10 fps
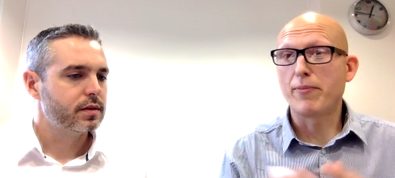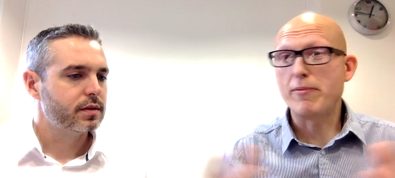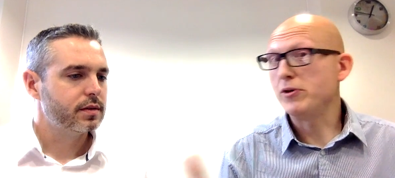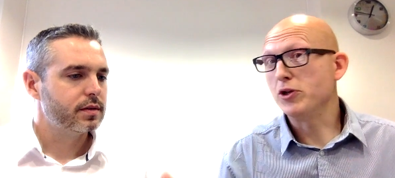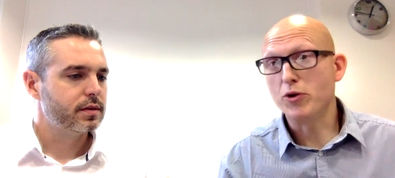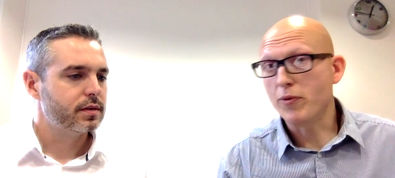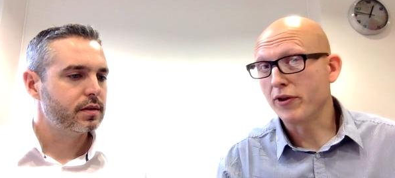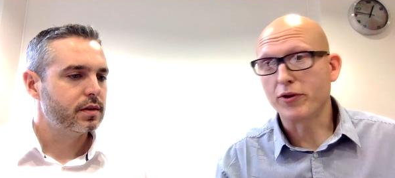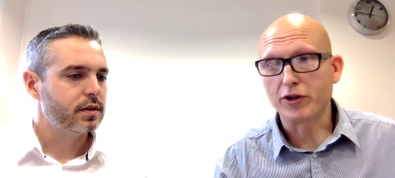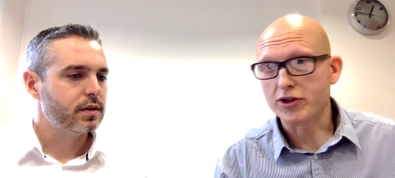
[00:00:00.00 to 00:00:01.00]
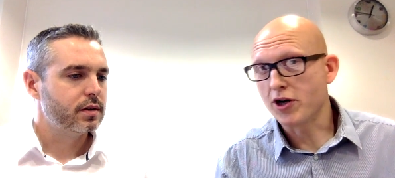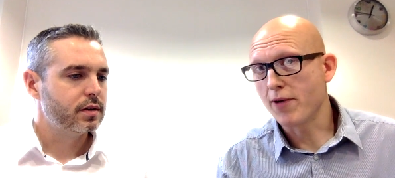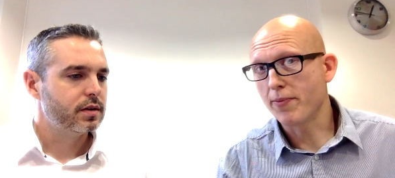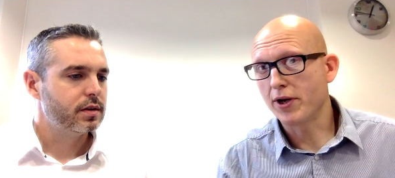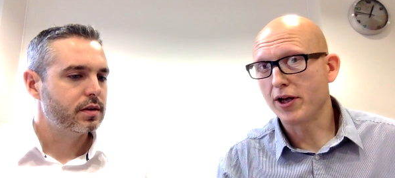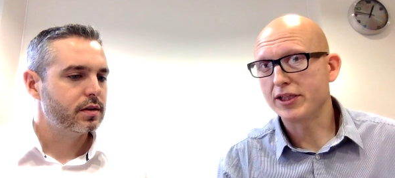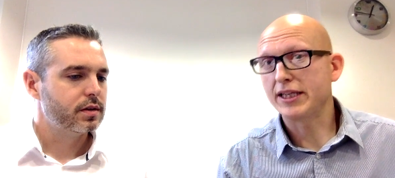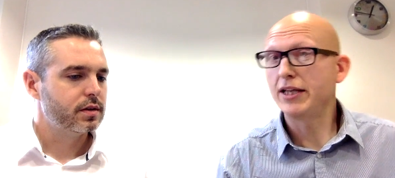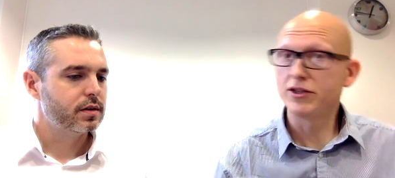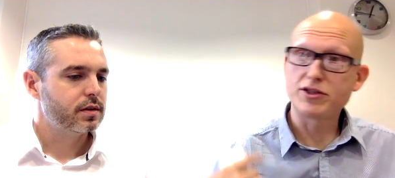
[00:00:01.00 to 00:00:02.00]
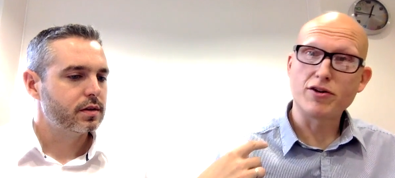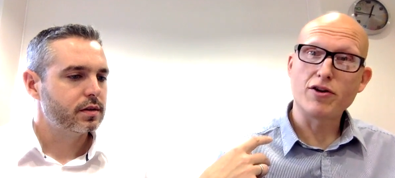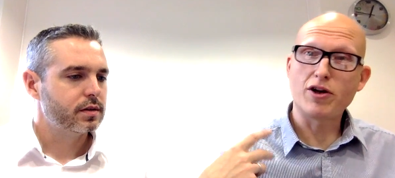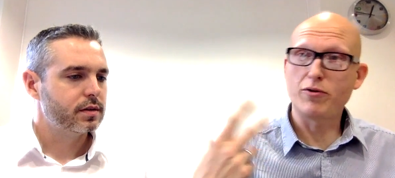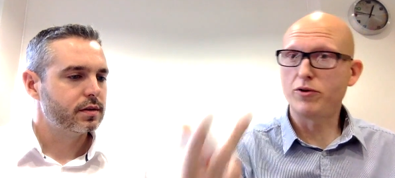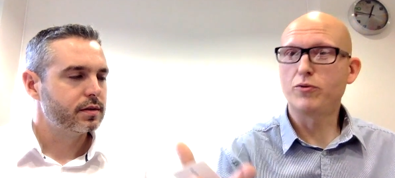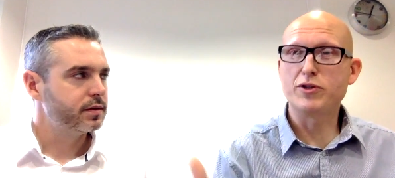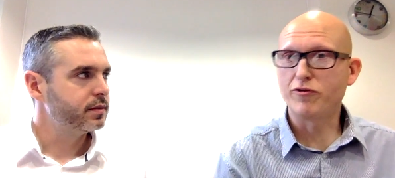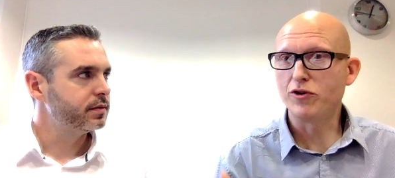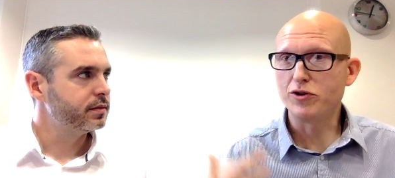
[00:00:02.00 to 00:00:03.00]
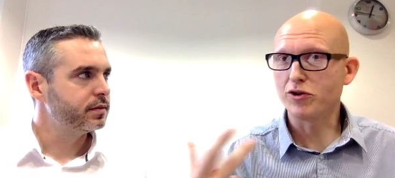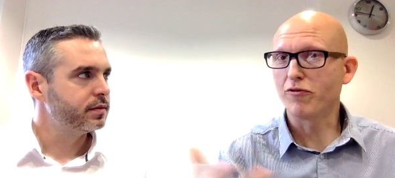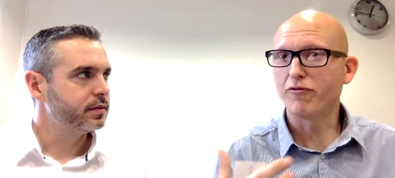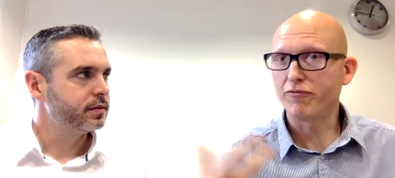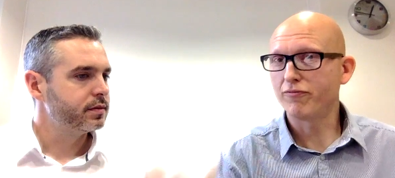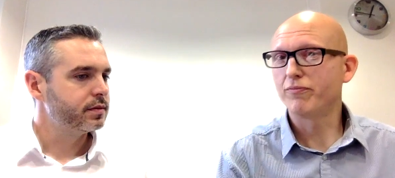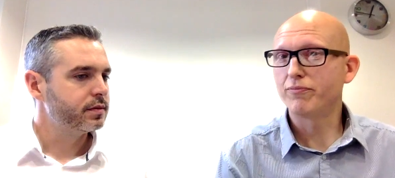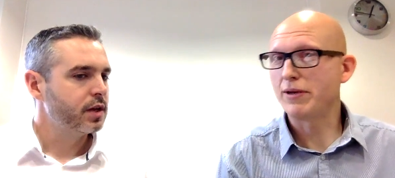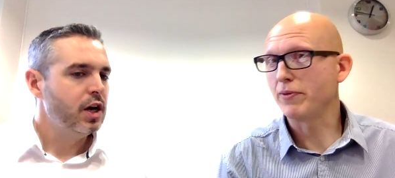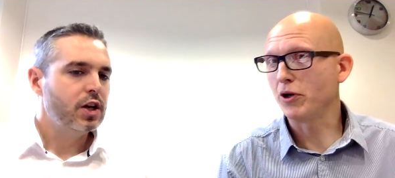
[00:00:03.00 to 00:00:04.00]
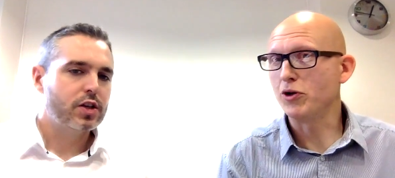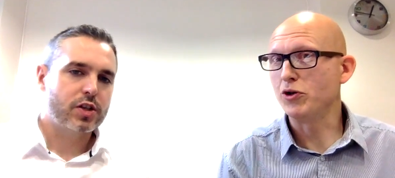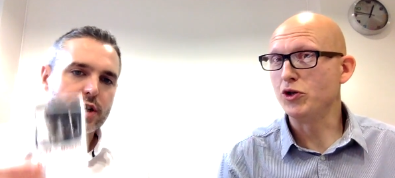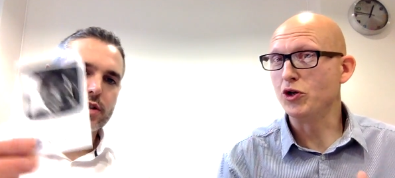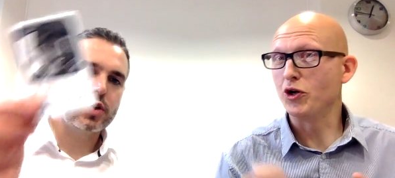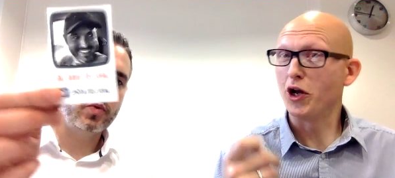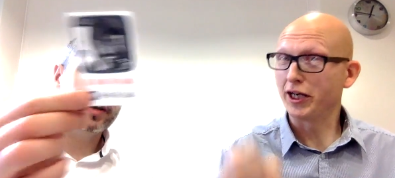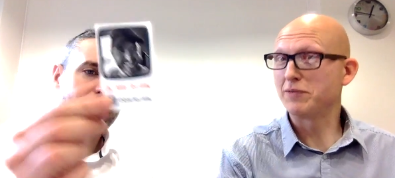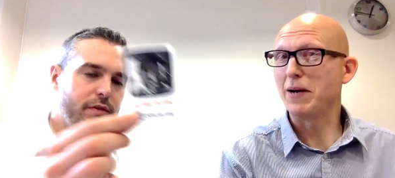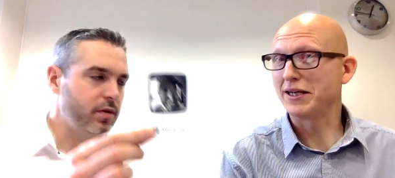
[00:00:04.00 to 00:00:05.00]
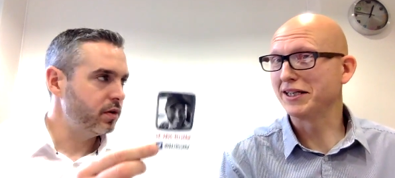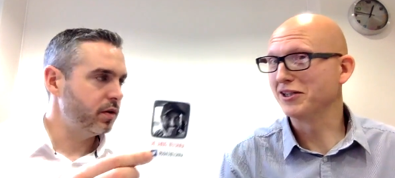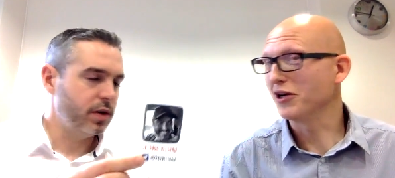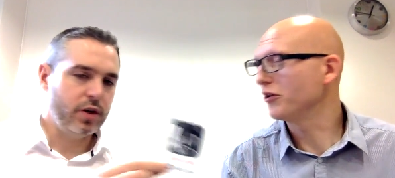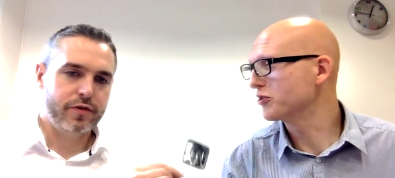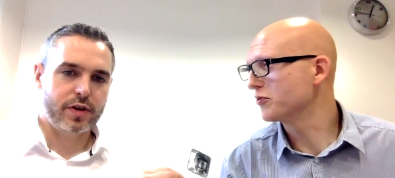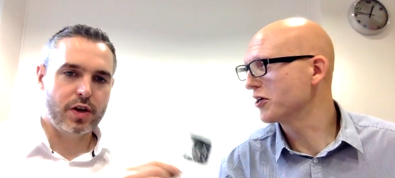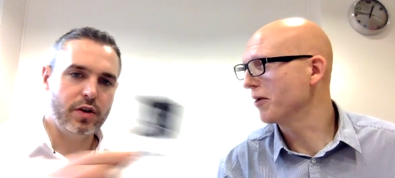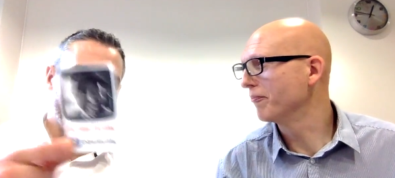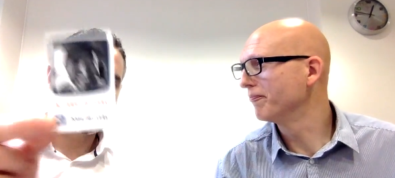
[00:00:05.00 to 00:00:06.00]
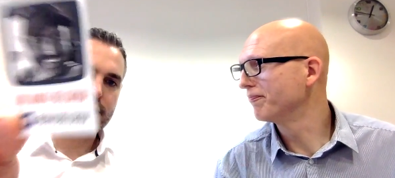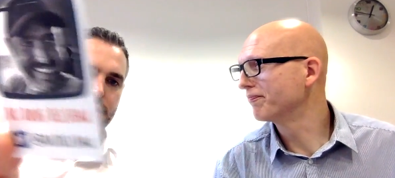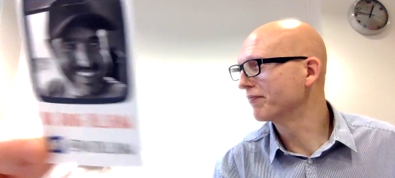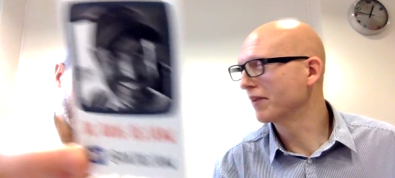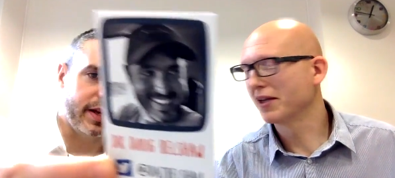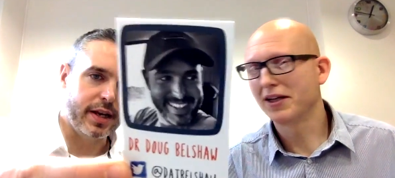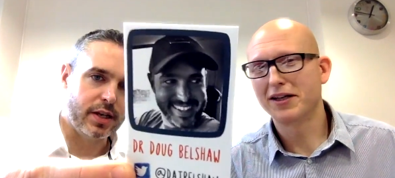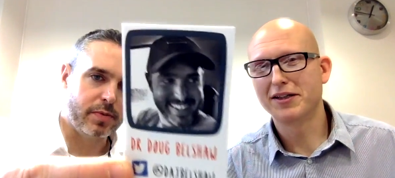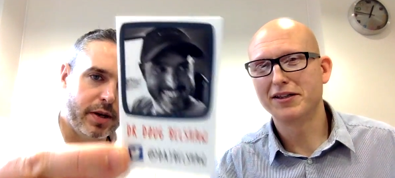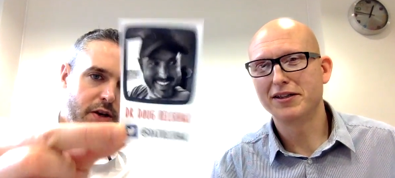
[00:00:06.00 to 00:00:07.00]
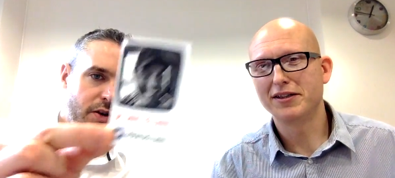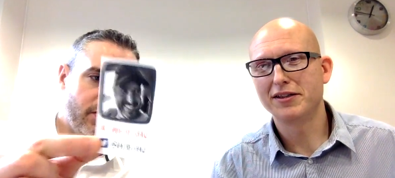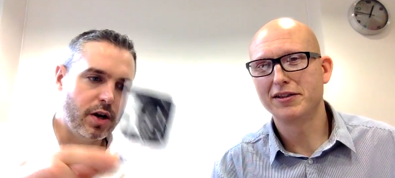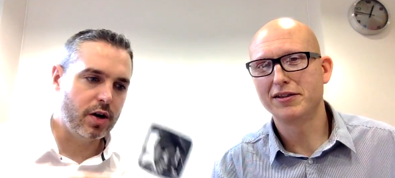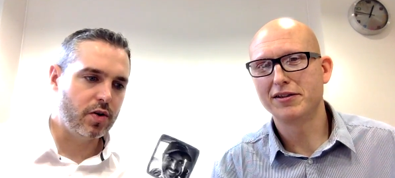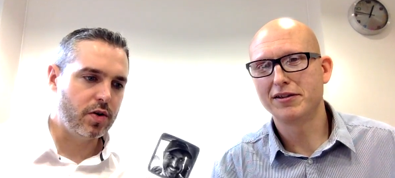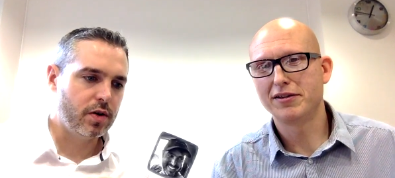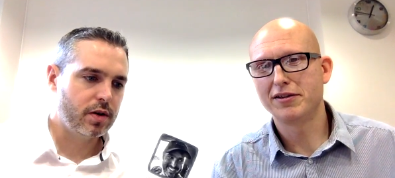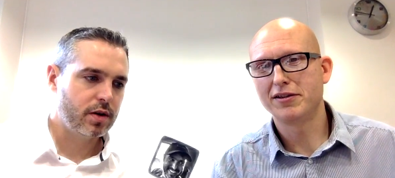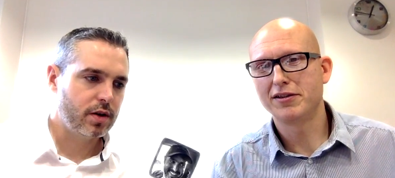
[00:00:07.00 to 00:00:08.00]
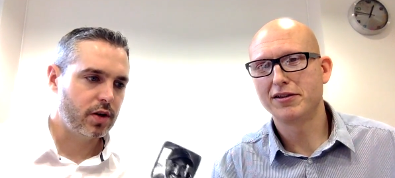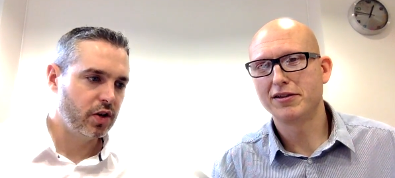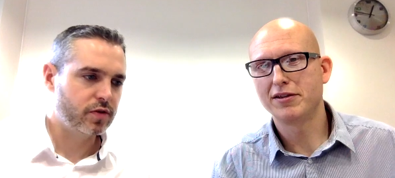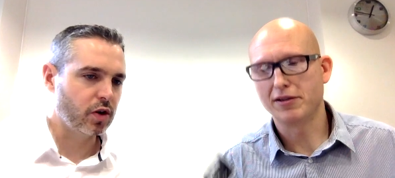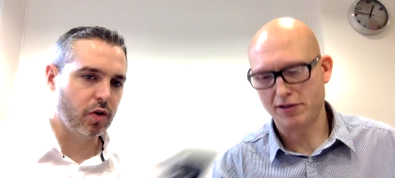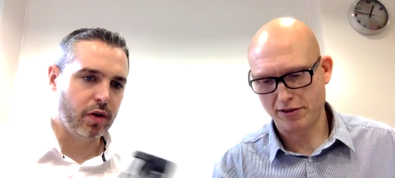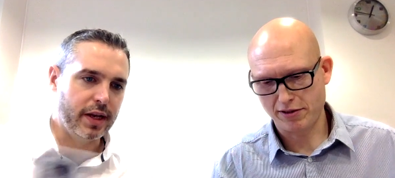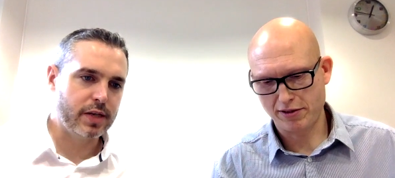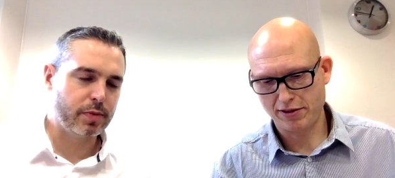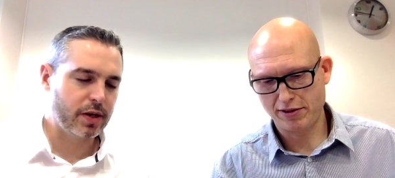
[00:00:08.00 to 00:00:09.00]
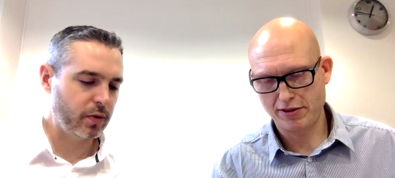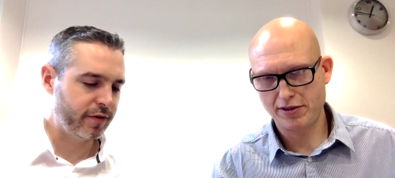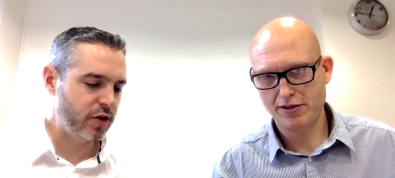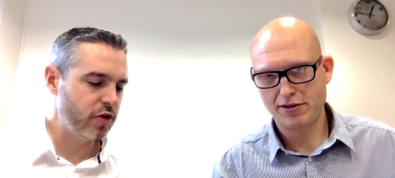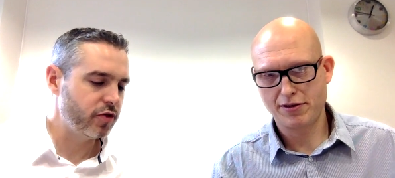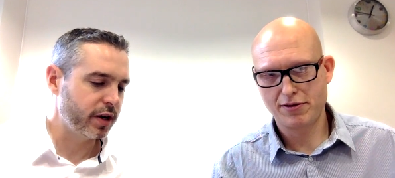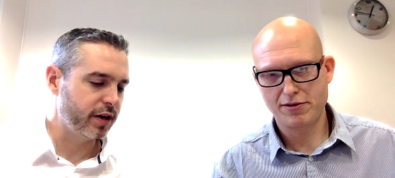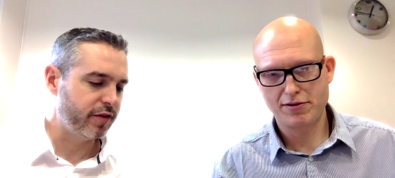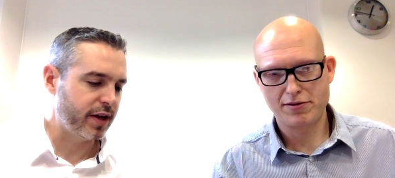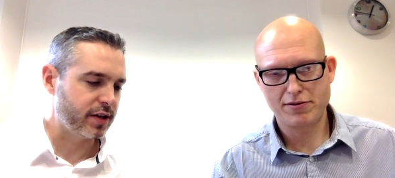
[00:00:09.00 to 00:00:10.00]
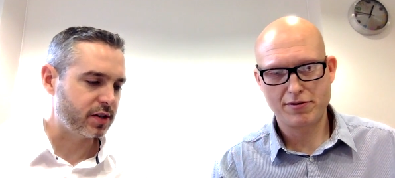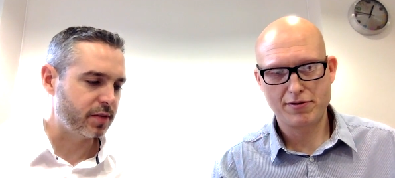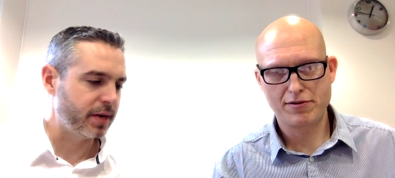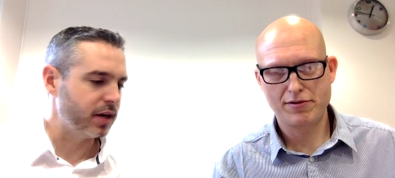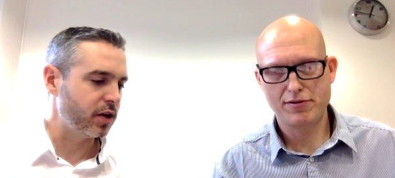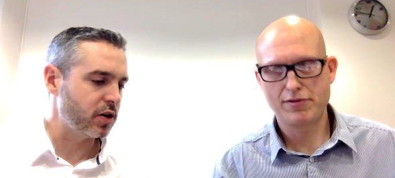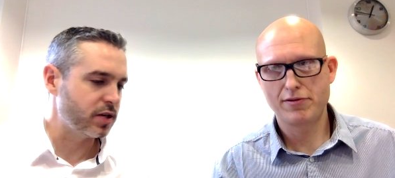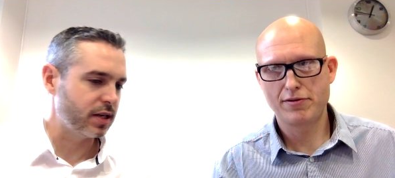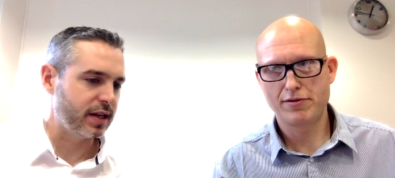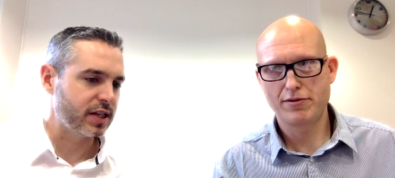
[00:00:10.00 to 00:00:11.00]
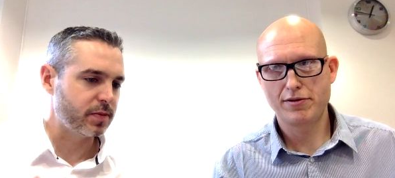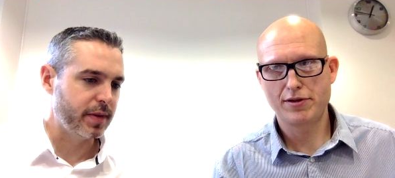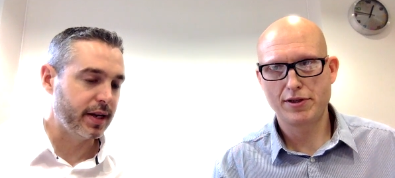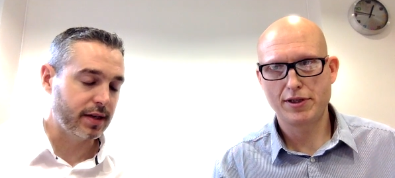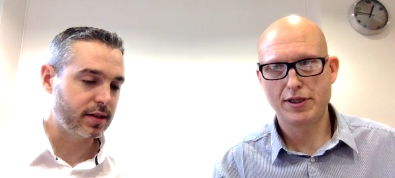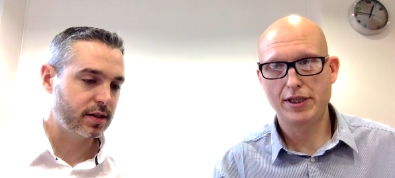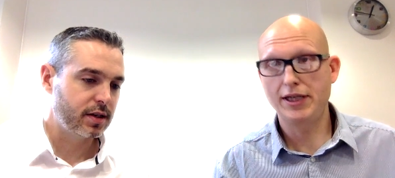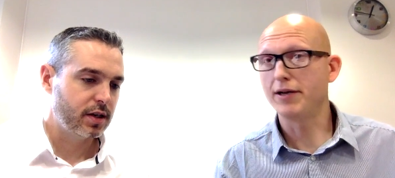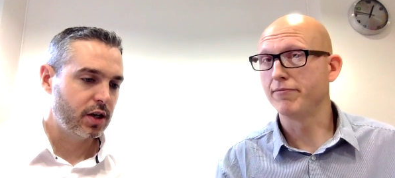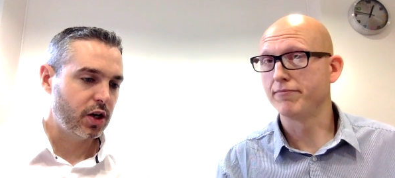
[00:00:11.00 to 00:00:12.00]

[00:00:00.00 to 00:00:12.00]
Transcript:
Speaker 1: of people you don't know whether they're going to turn up or not. And then there's a, always a few sort of people who so, you're so not expecting. You've, you've up.
Speaker 2: sent off for these, but you know you've done all these. But if you're running an event, you might not know until the last minute yeah.